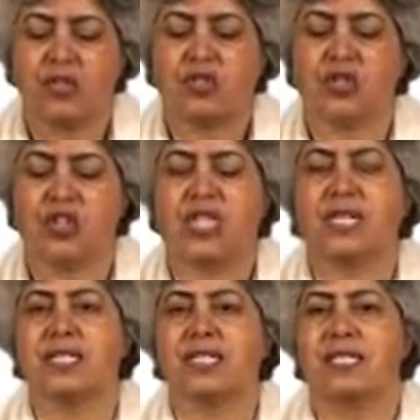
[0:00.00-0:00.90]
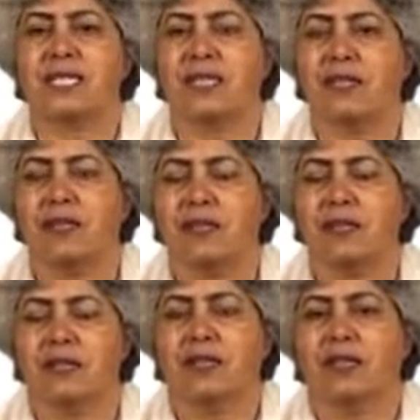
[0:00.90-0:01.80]
So secrecy
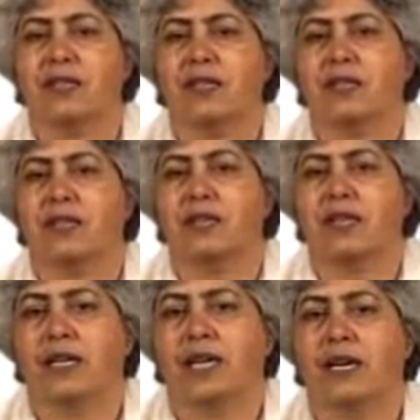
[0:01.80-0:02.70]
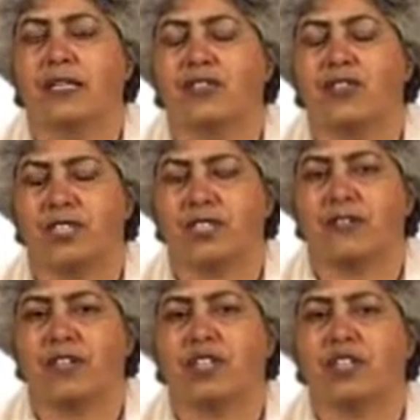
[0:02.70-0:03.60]
and
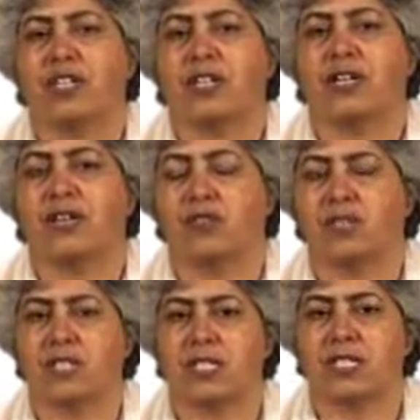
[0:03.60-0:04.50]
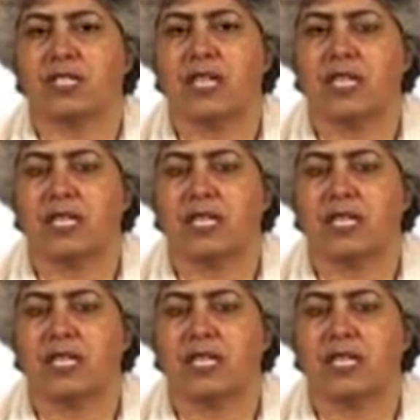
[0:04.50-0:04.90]
reservation and closeness